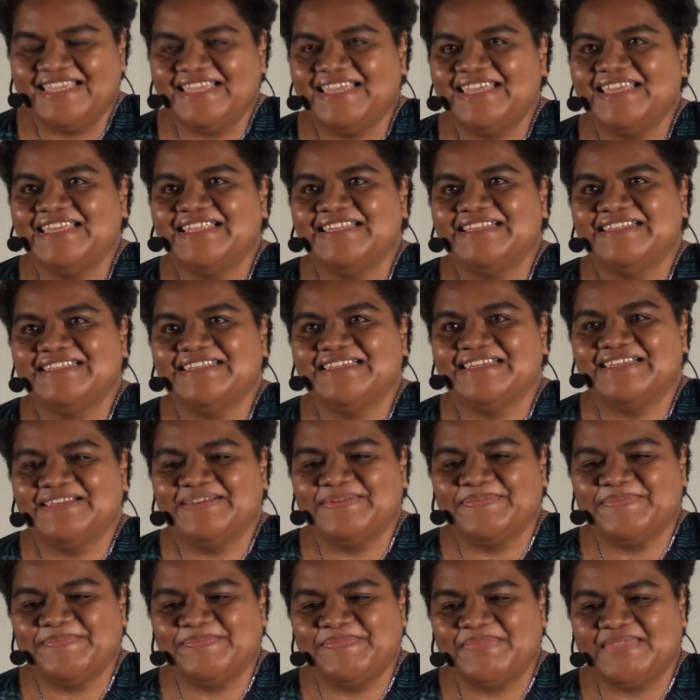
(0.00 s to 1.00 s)
And
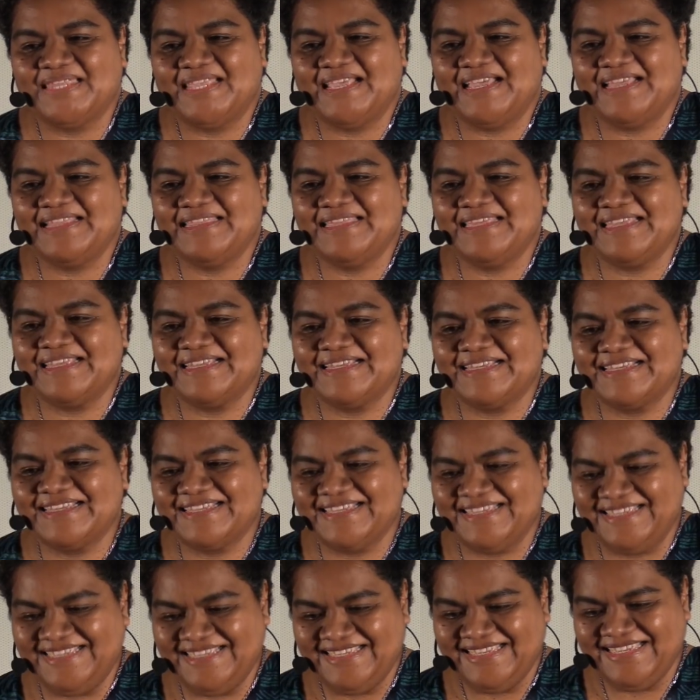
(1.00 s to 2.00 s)
I think
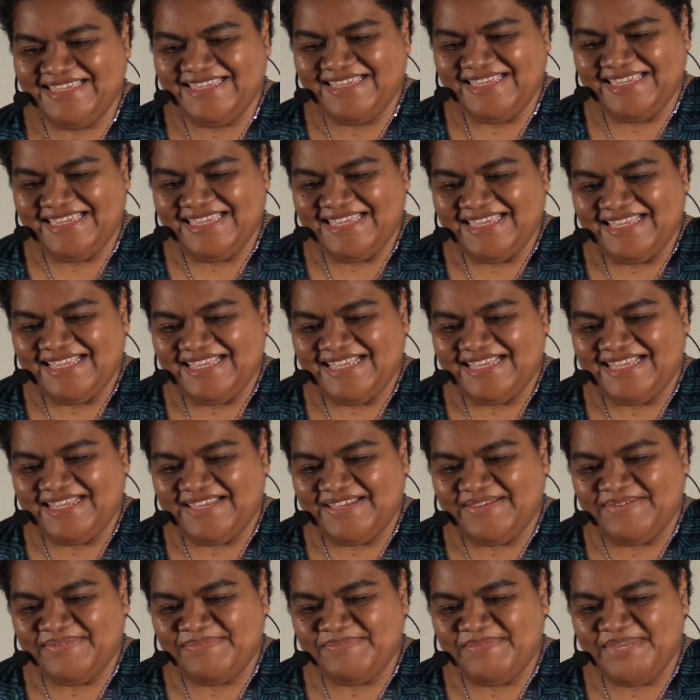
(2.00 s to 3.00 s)

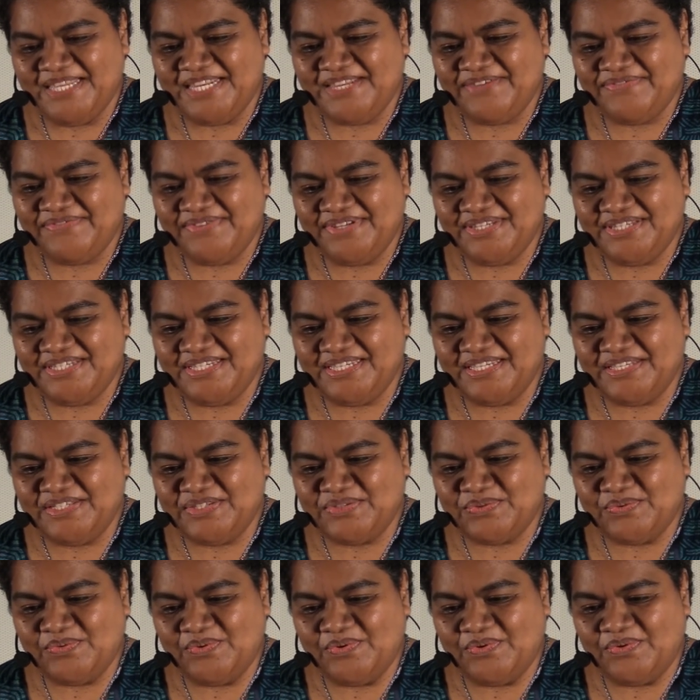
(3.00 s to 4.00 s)
many
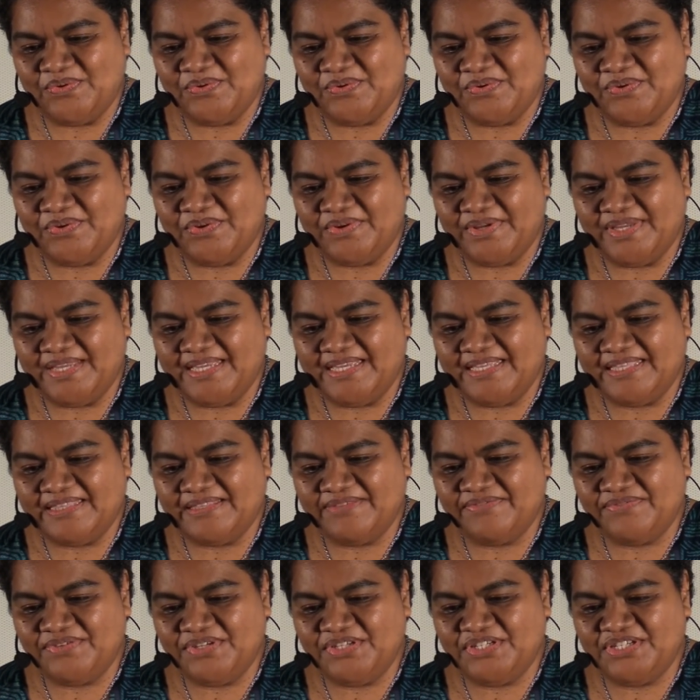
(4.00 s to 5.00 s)
Fijians the
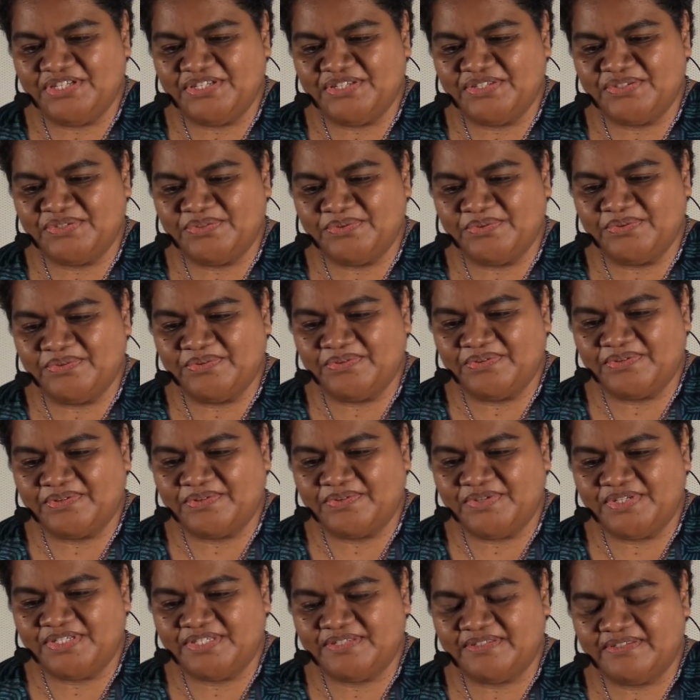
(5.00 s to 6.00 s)
Fijians who
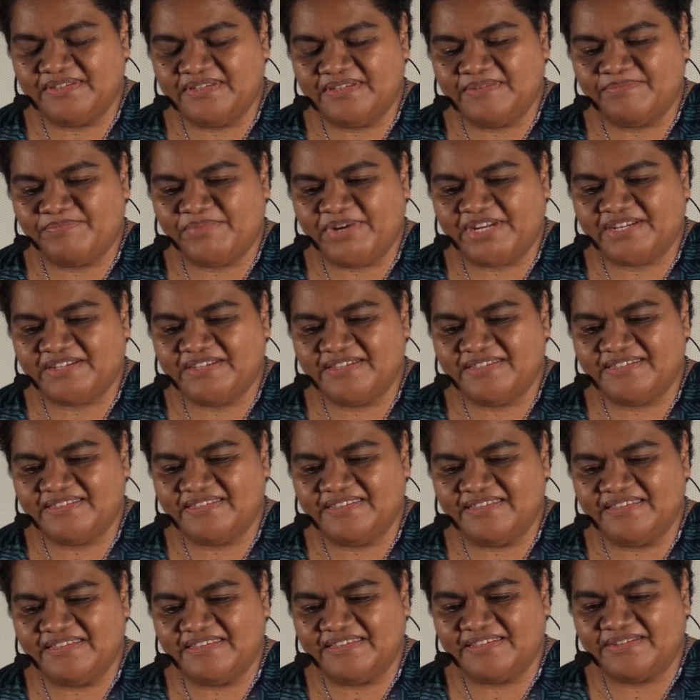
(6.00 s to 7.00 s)
practice
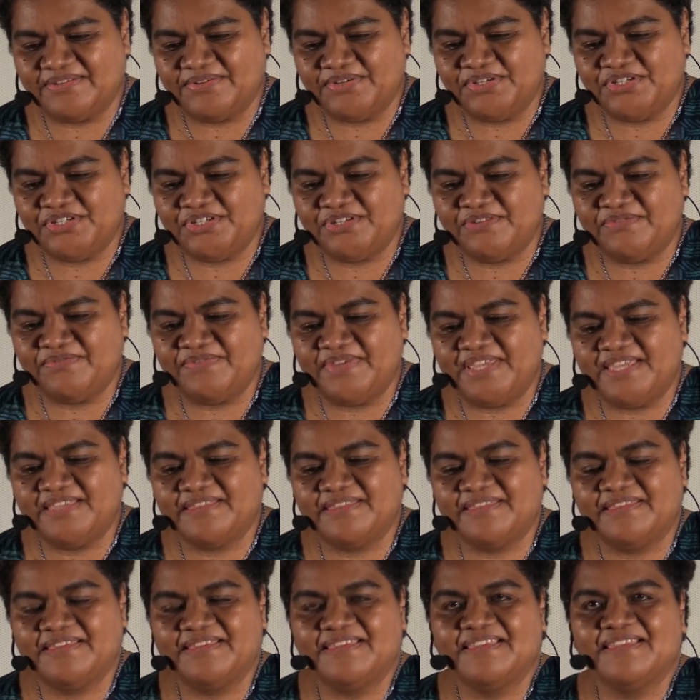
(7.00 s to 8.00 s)
the Christian
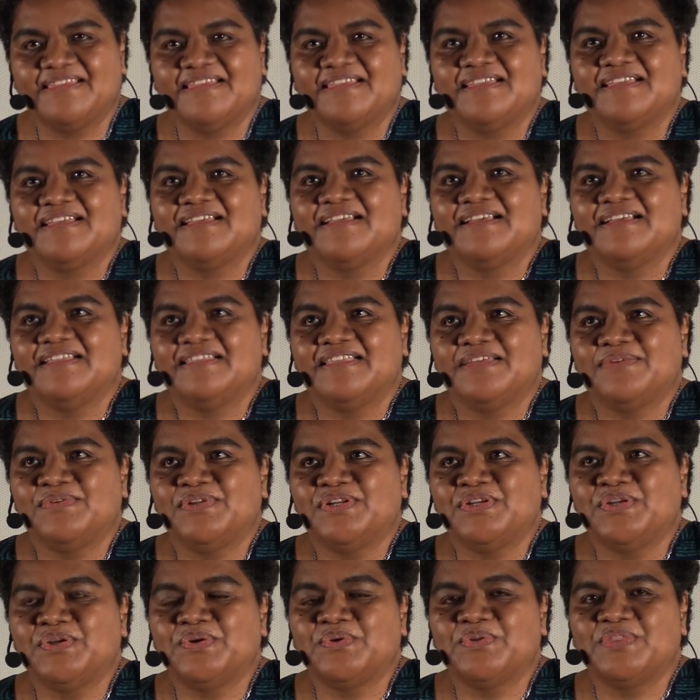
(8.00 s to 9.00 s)
faith, they
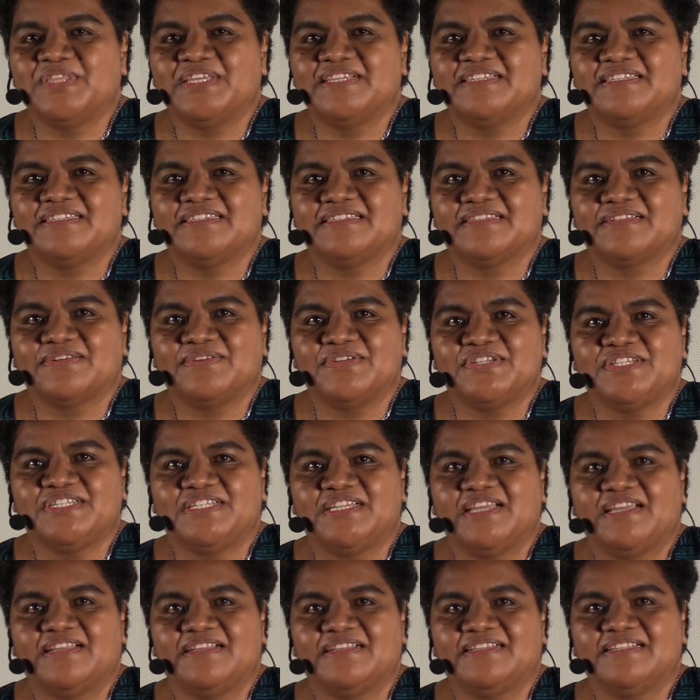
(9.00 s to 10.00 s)
will know this.
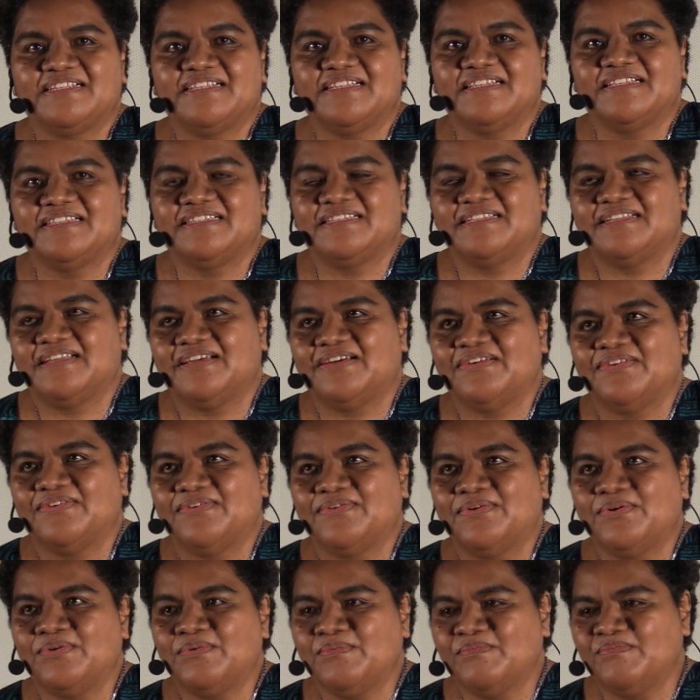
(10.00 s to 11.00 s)
Christianity is in our
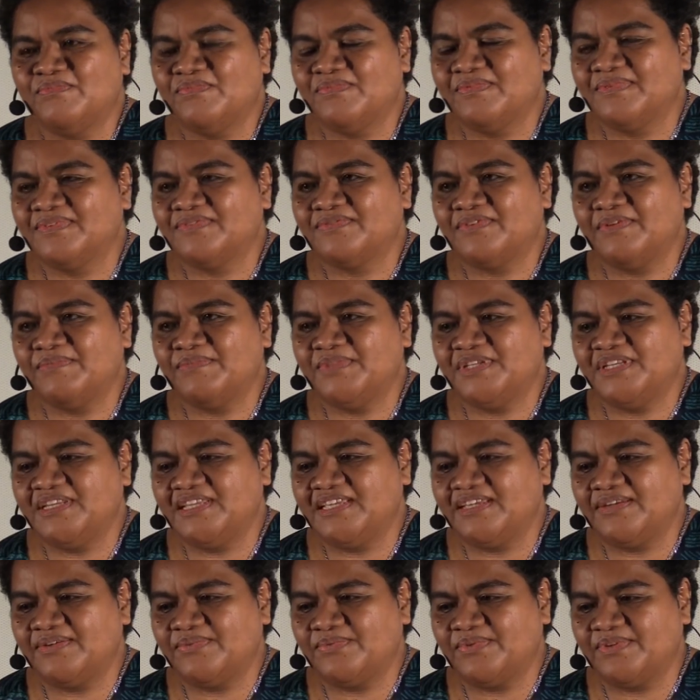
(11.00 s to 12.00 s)
home from the
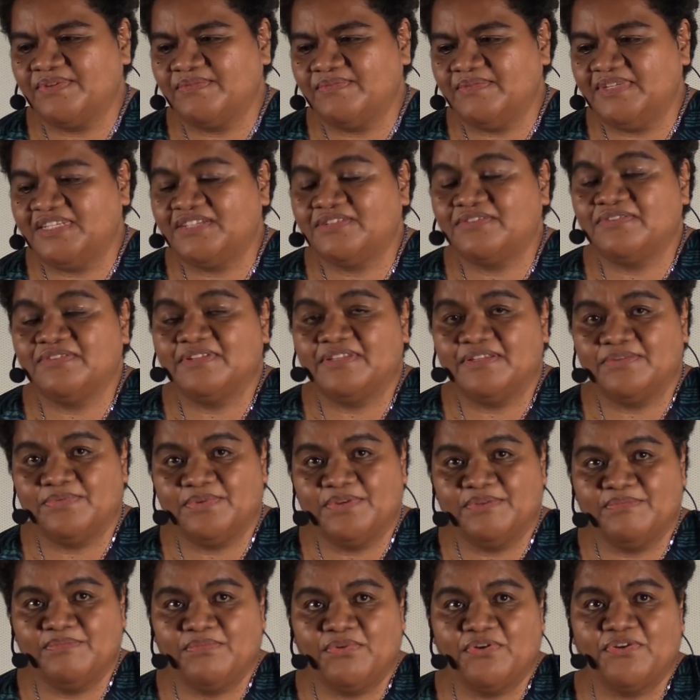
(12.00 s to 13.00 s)
day we literally
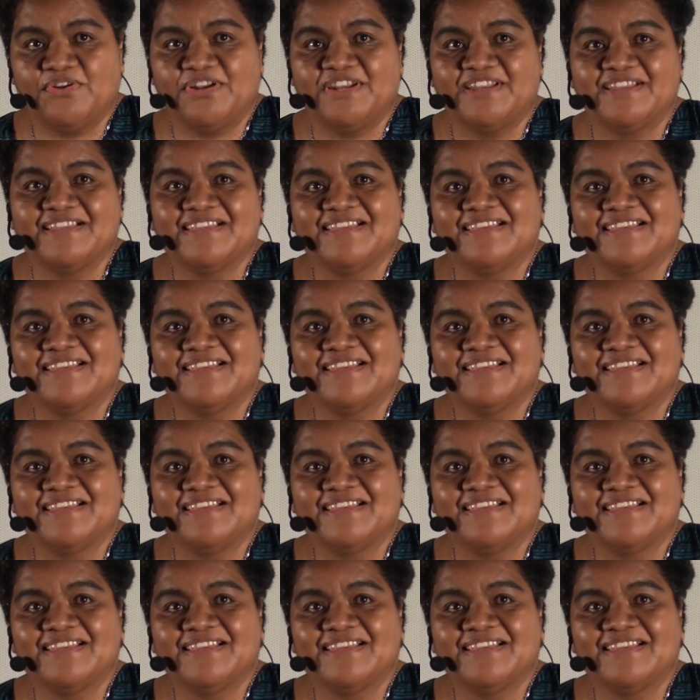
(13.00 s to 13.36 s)
were born,